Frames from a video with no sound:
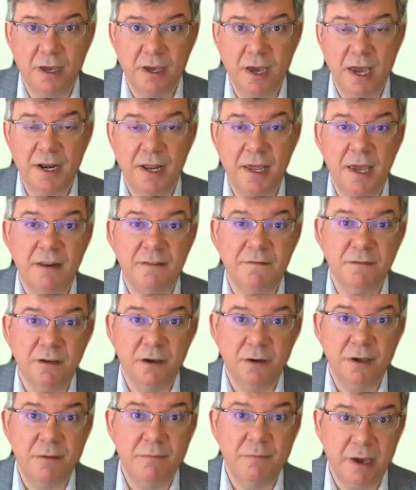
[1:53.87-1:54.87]
and I had a
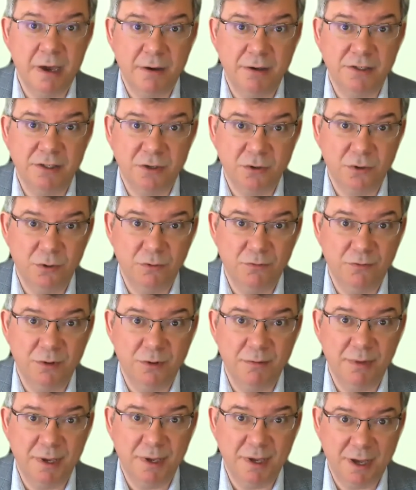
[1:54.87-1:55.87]
very embarrassed call from the
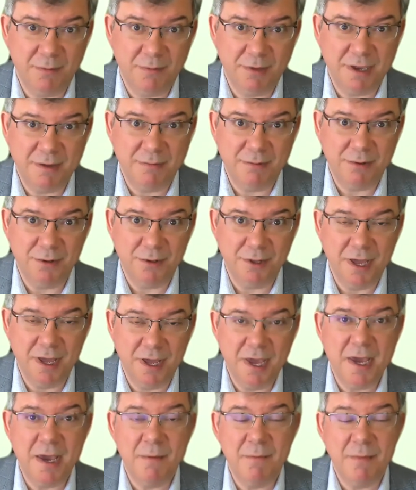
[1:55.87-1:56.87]
PR people.
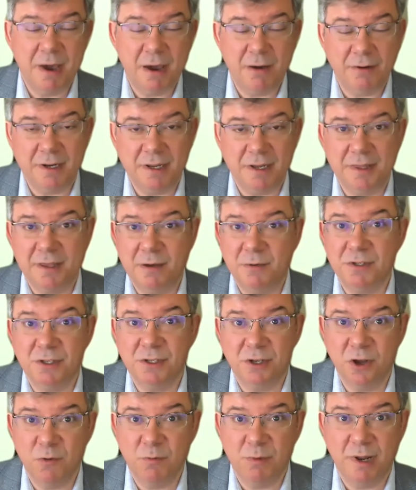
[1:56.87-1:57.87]
Apparently, there was
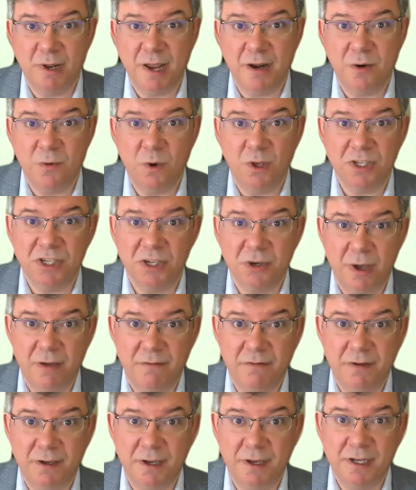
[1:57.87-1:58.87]
no plan
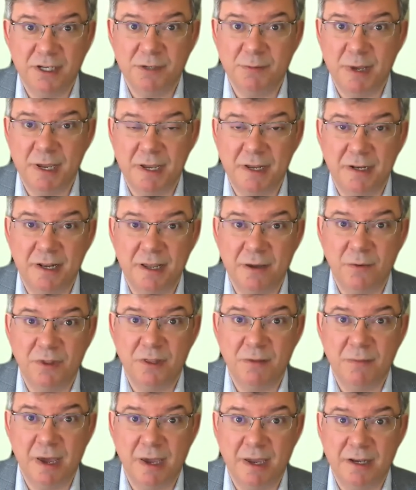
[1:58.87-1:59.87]
whatsoever to make it link with
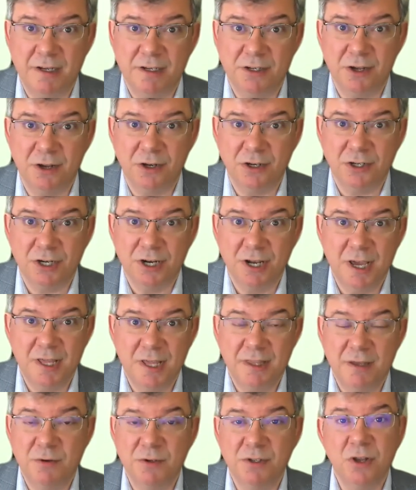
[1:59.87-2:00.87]
the Macintosh.
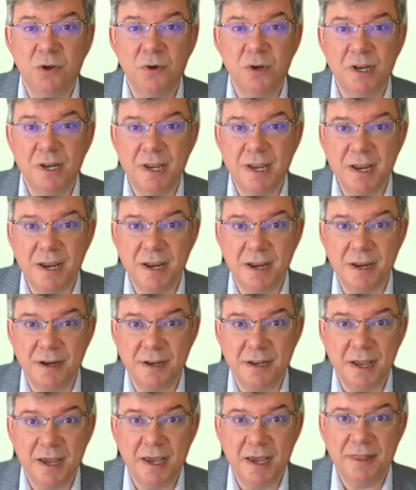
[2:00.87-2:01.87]
There was no need.
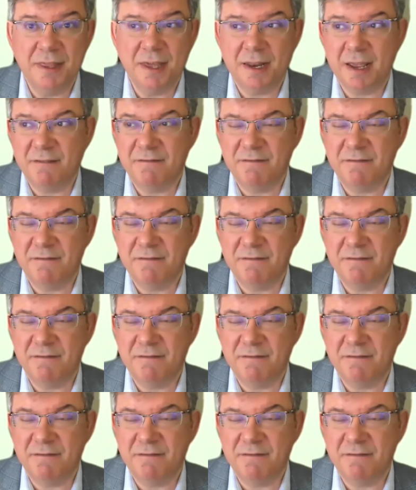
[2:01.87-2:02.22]
That had